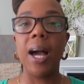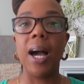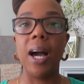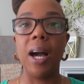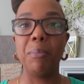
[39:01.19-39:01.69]

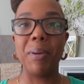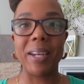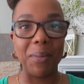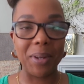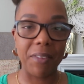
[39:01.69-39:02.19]

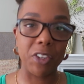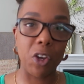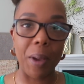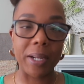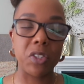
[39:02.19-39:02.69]
but I would have to
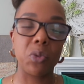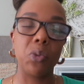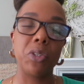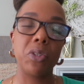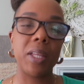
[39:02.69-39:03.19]
go back to
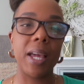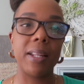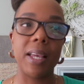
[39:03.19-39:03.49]
school to do that.